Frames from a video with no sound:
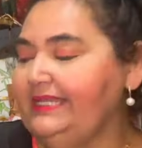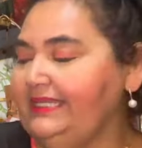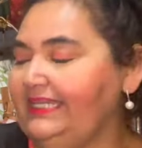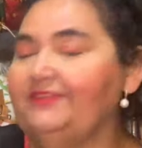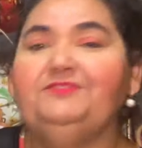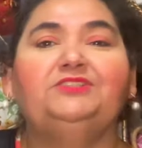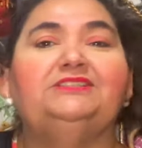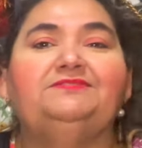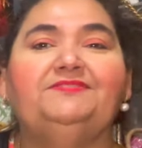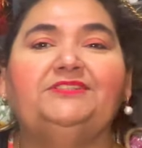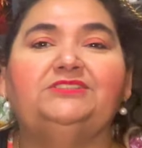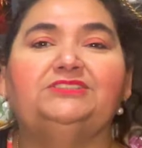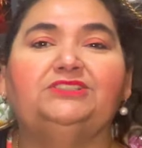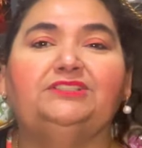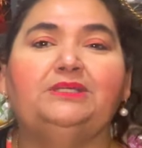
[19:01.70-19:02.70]
If you feel
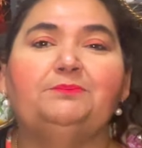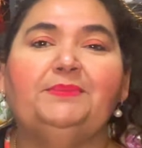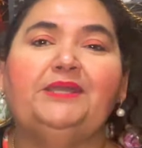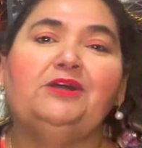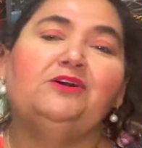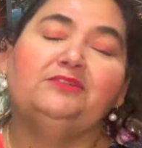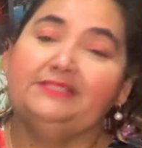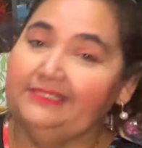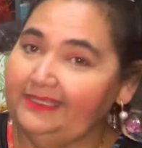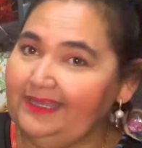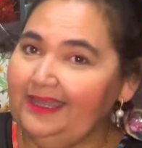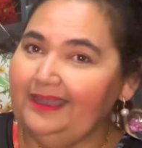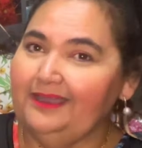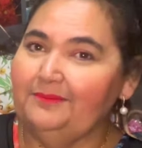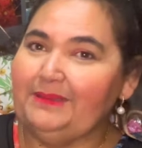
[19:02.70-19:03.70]
so compelled,
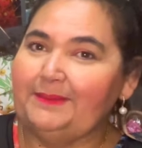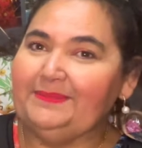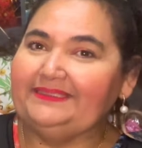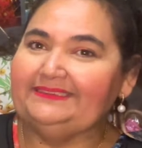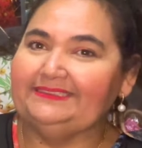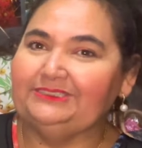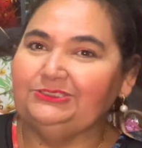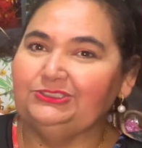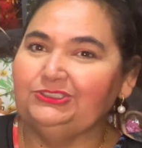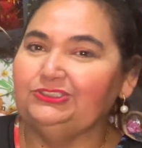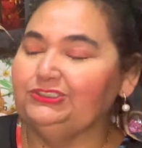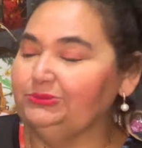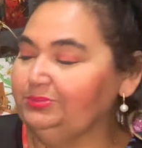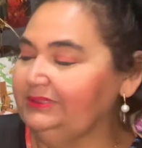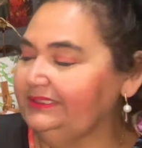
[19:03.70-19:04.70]
I beseech you
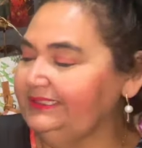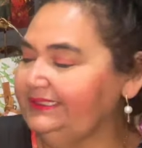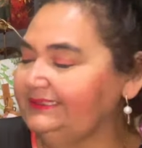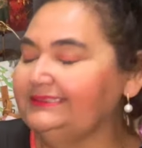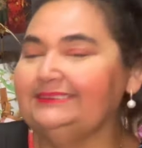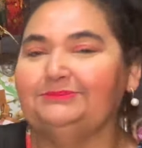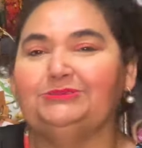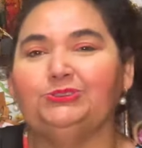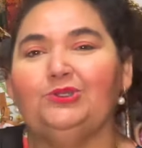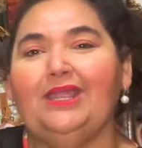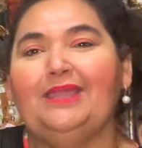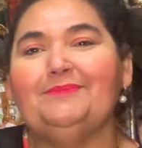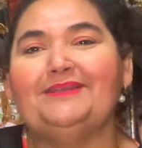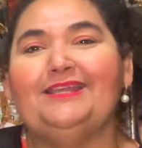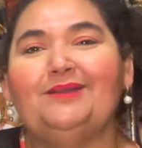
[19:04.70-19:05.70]
to please
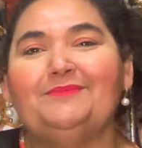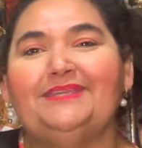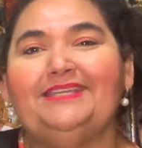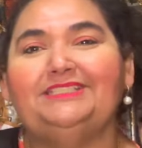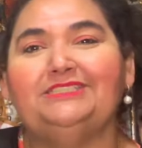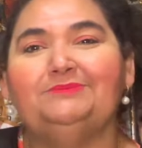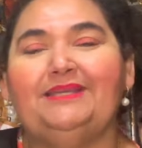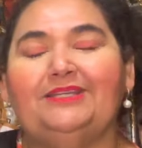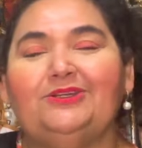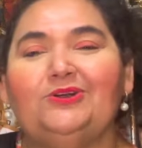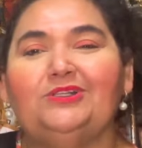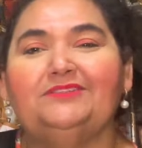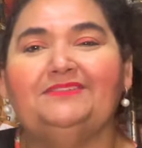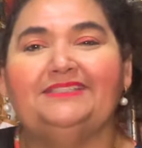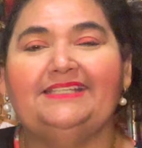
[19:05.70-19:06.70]
subscribe and help me get to my
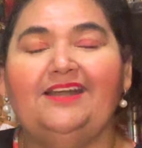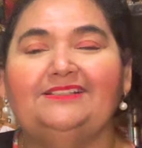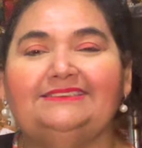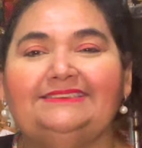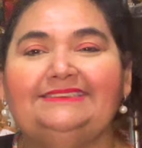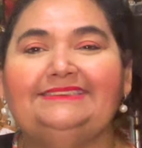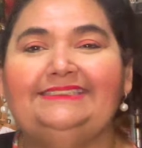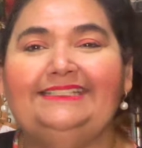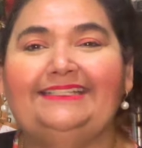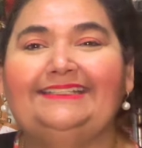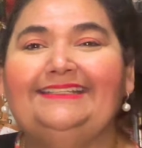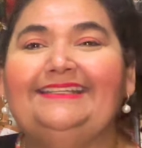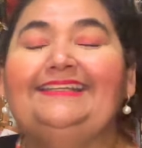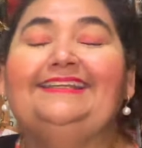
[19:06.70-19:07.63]
goal of 1,010.